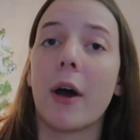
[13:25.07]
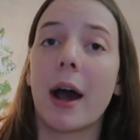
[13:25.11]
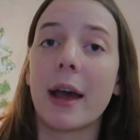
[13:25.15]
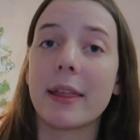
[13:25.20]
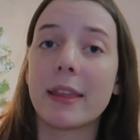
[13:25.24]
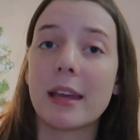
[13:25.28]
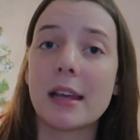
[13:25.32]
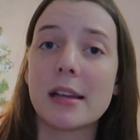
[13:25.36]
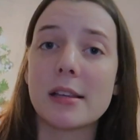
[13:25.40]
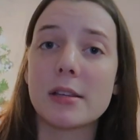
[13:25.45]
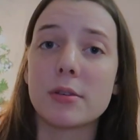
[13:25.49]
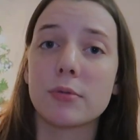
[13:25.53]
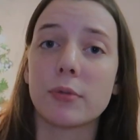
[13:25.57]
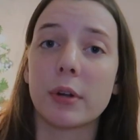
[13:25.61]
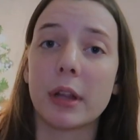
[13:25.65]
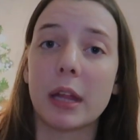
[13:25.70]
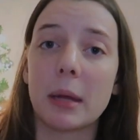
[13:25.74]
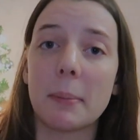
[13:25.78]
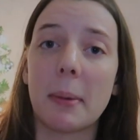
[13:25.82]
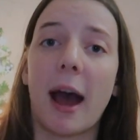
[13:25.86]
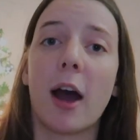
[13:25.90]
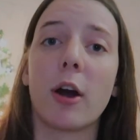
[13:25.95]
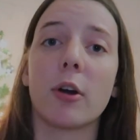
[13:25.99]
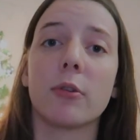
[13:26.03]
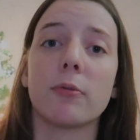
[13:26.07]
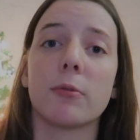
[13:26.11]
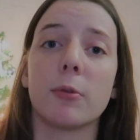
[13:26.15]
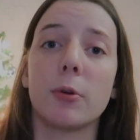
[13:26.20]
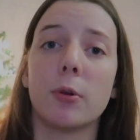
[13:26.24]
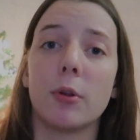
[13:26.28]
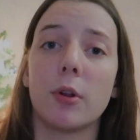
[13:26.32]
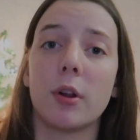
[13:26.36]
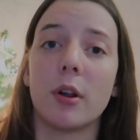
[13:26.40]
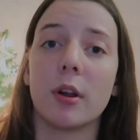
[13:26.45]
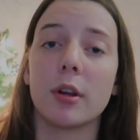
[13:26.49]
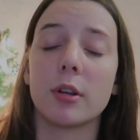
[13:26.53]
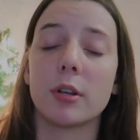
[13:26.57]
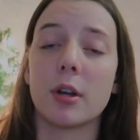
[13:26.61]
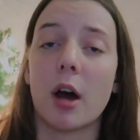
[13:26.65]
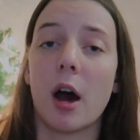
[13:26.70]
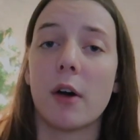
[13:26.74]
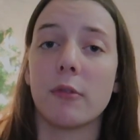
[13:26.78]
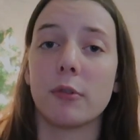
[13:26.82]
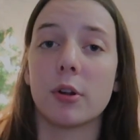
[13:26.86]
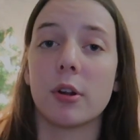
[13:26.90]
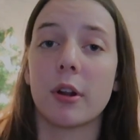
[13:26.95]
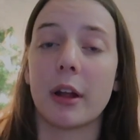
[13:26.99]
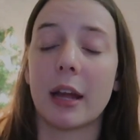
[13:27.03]
I think it's a really powerful
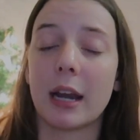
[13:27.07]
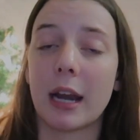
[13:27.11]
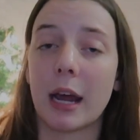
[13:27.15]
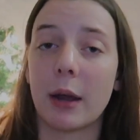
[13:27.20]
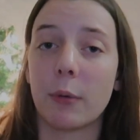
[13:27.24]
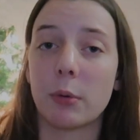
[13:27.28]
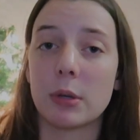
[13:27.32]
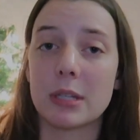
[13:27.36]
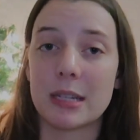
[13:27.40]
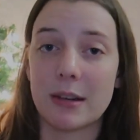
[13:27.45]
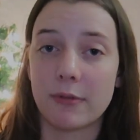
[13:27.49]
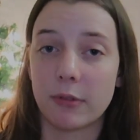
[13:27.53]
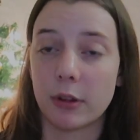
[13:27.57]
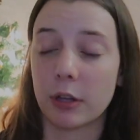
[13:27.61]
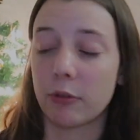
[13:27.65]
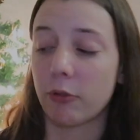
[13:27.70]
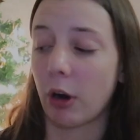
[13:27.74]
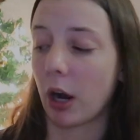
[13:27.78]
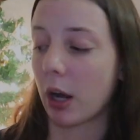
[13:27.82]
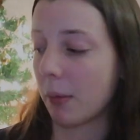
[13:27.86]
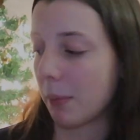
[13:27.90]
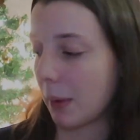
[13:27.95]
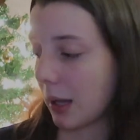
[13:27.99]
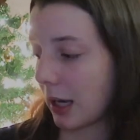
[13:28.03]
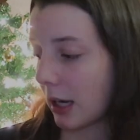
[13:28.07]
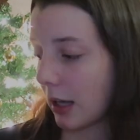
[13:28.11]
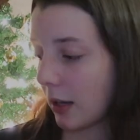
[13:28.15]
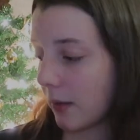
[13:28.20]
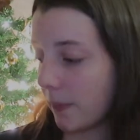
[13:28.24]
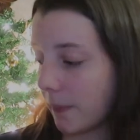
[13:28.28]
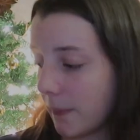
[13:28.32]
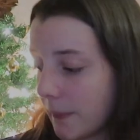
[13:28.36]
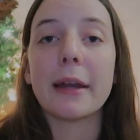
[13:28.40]
novel, and I would definitely recommend it.